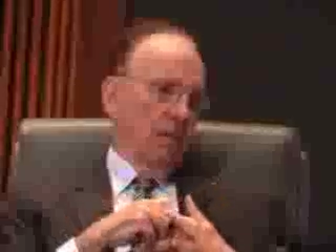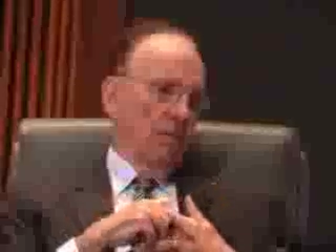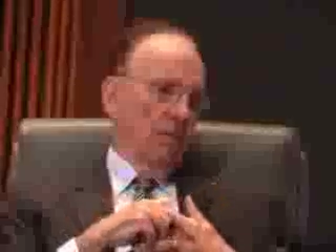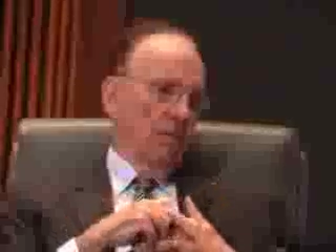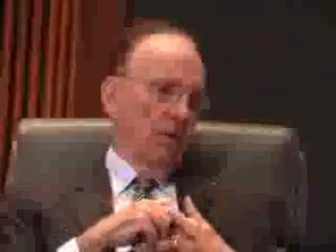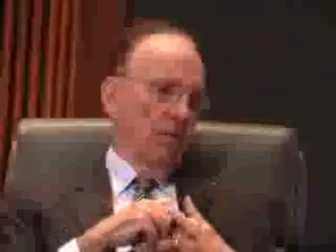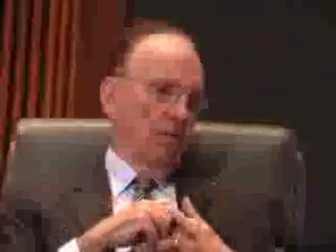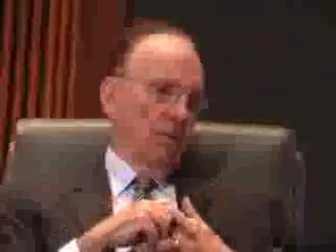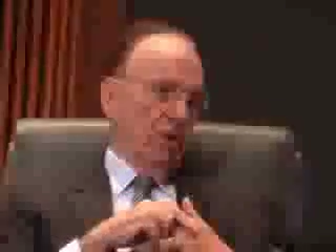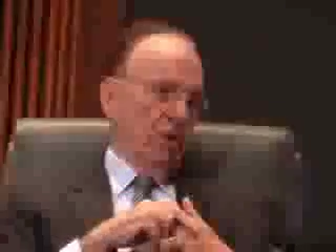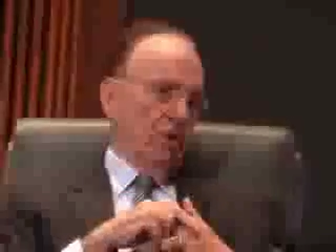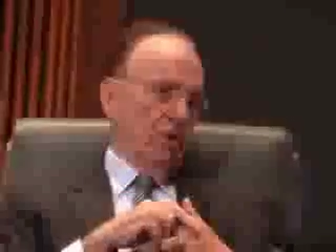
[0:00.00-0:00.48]

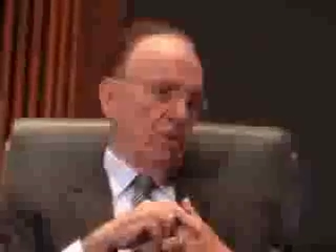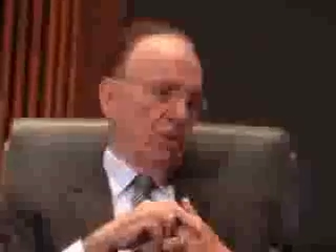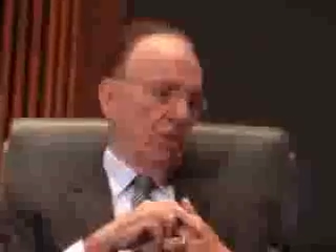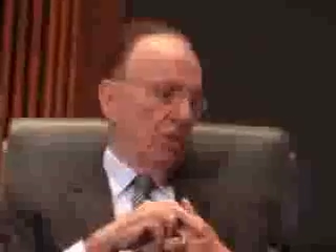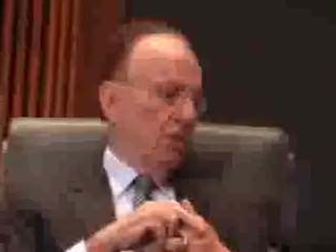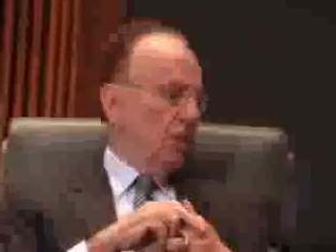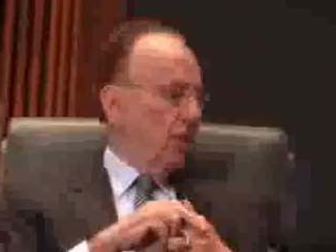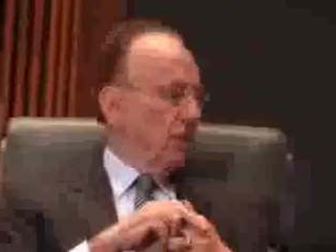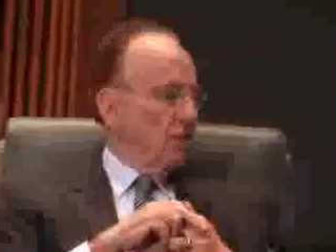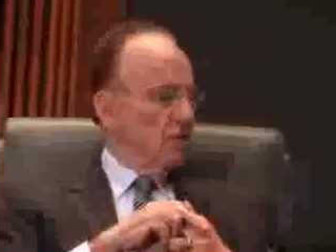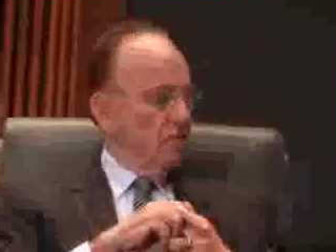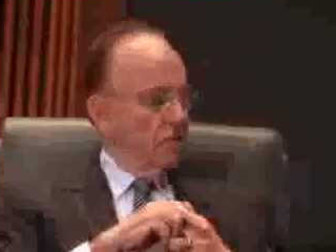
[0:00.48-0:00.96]
we won't see
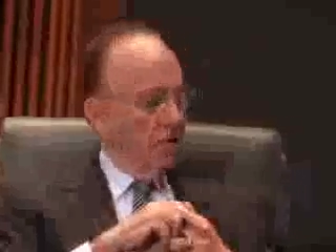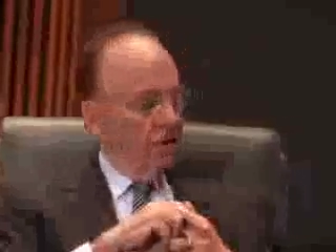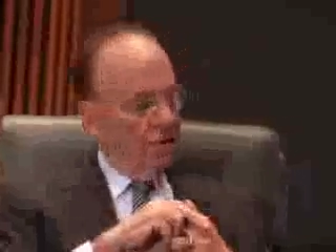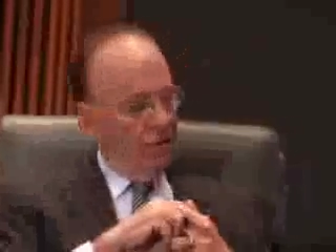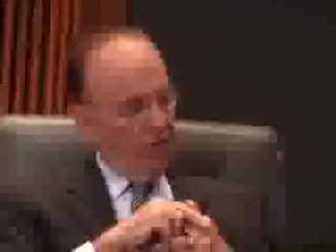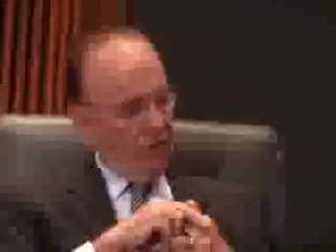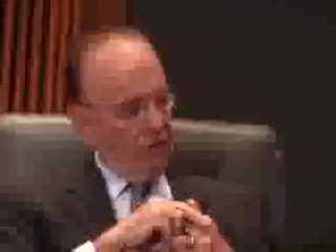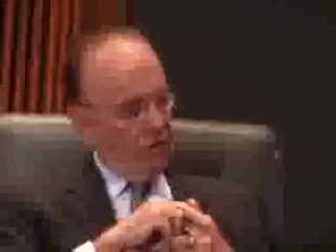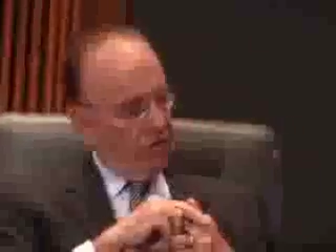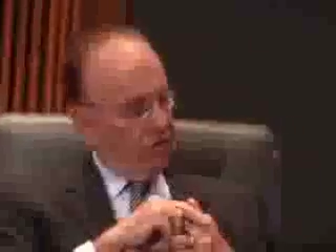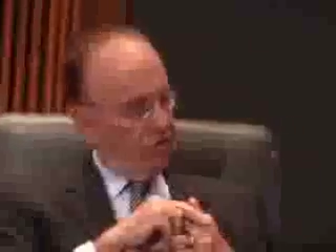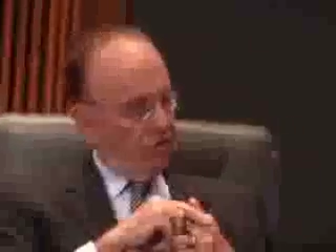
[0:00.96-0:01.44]
the
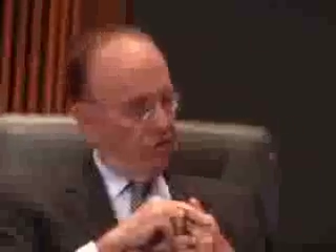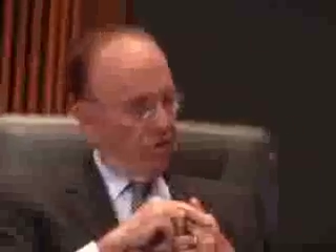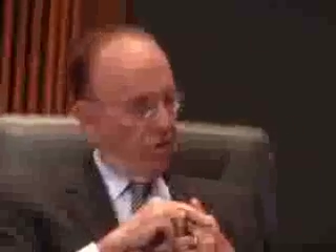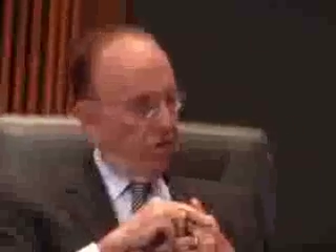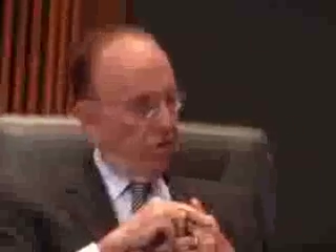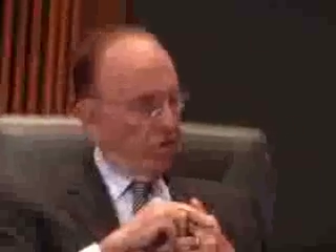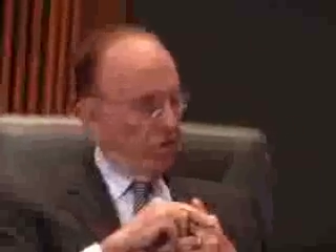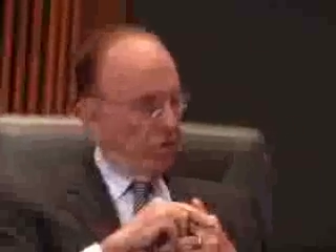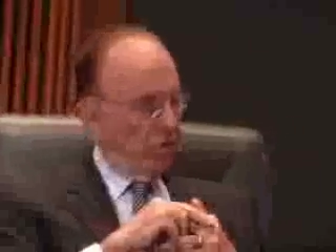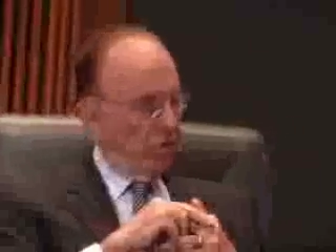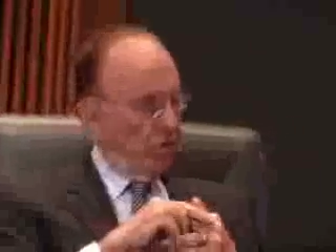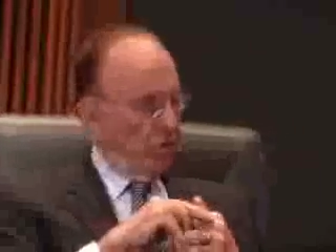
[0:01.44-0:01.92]
revenues
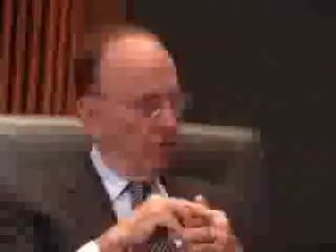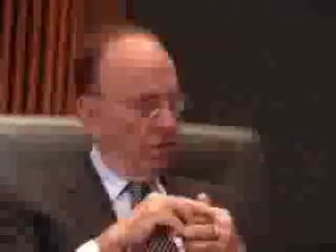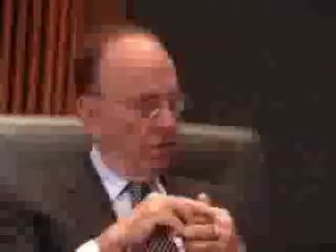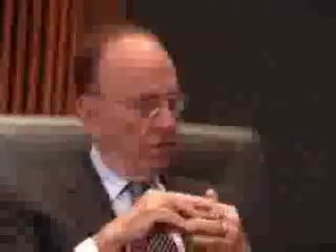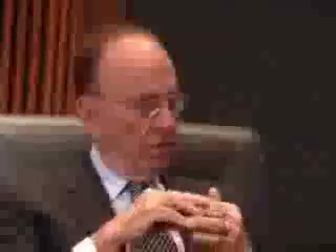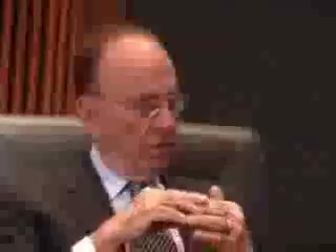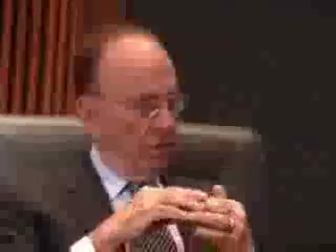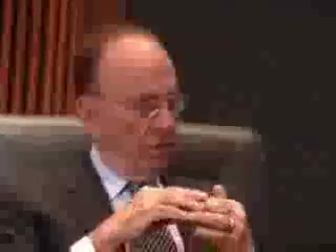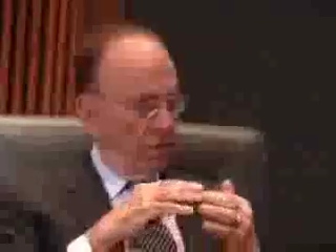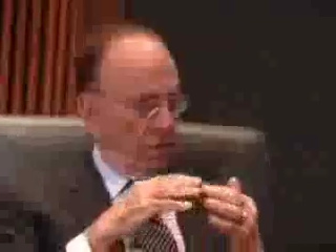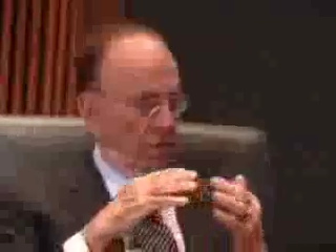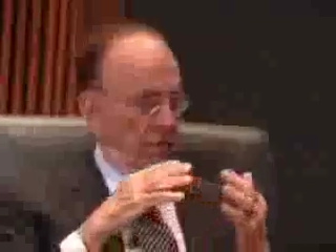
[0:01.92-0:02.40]
grow to
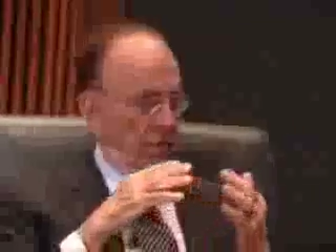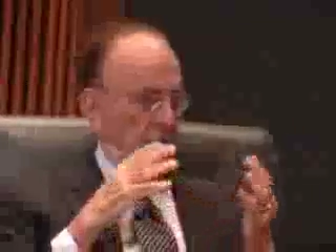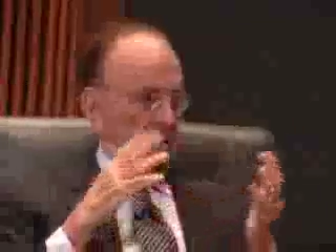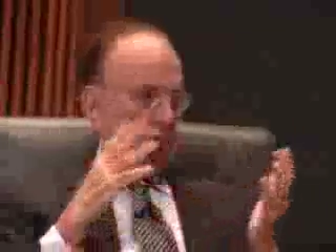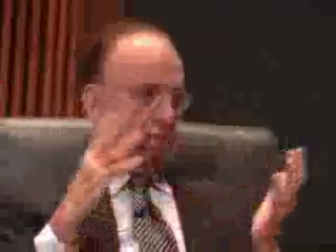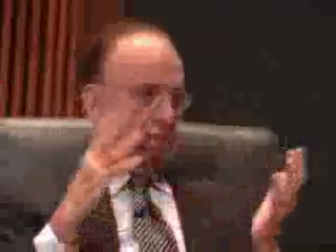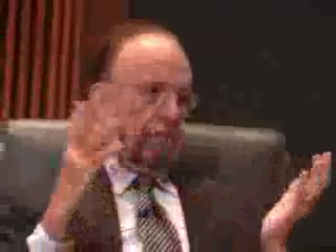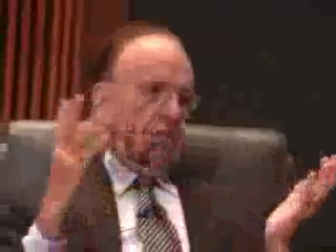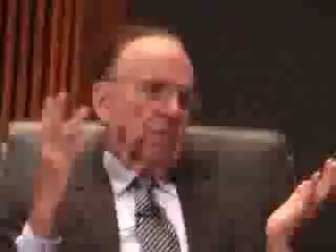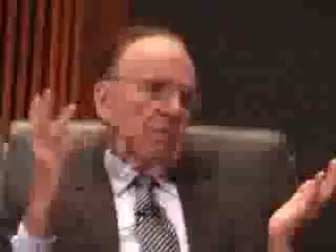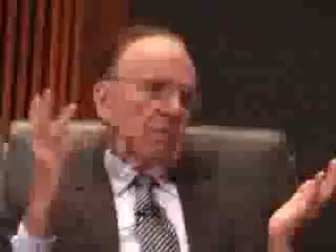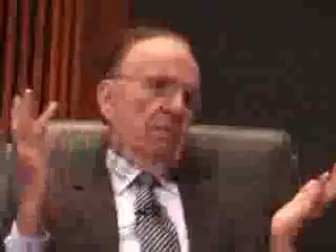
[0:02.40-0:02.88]

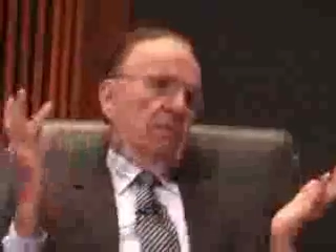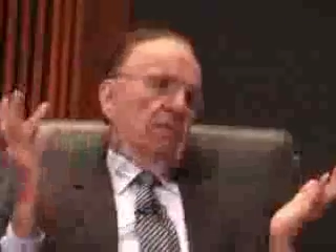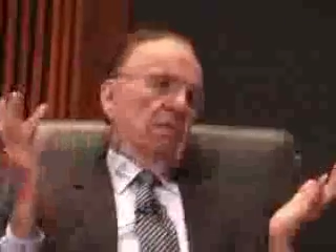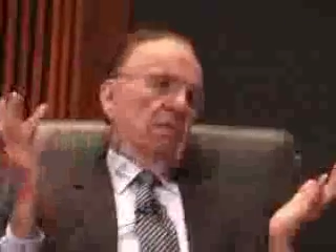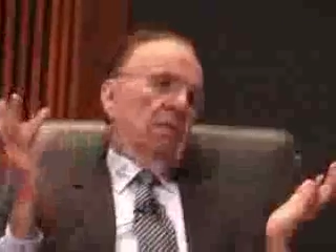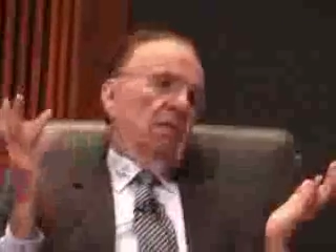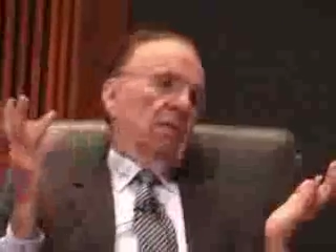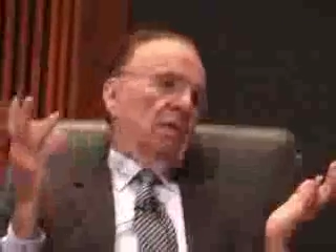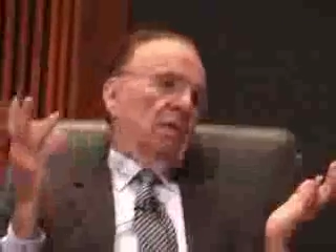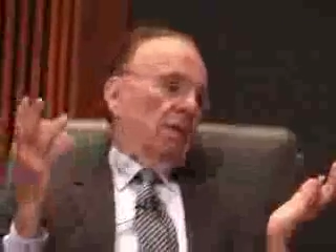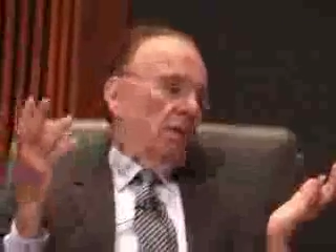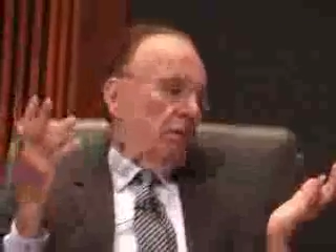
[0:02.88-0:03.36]

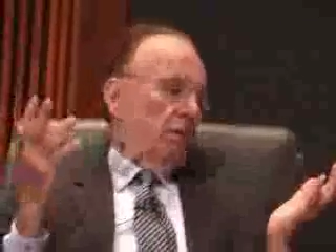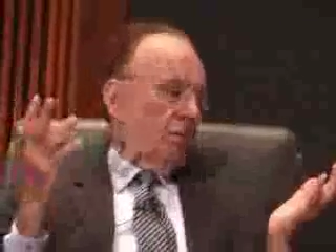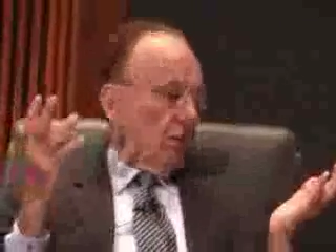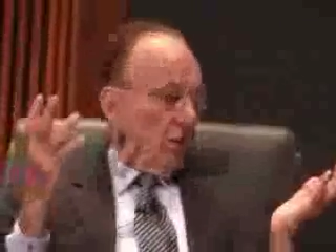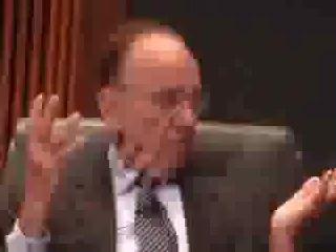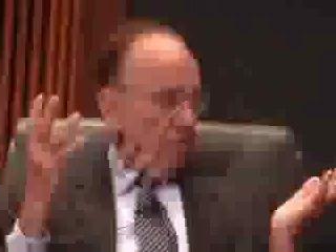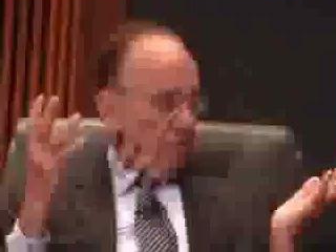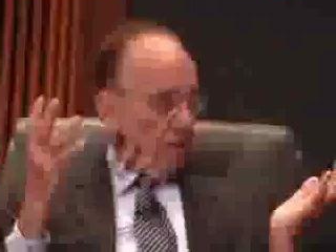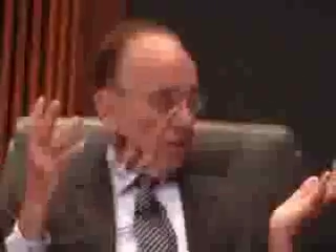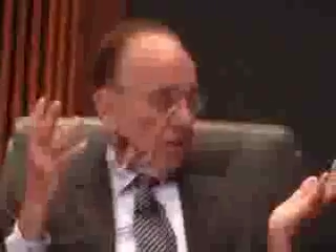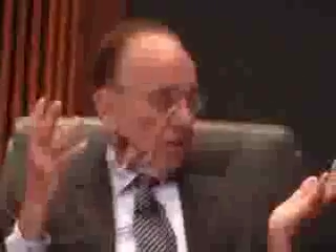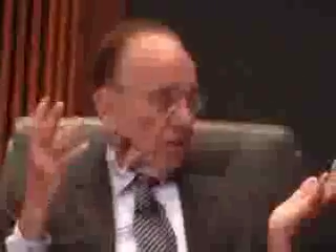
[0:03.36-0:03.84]

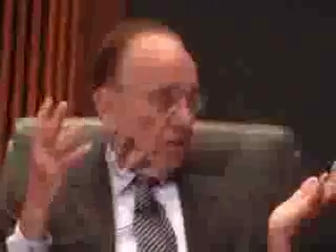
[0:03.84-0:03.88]
$3 billion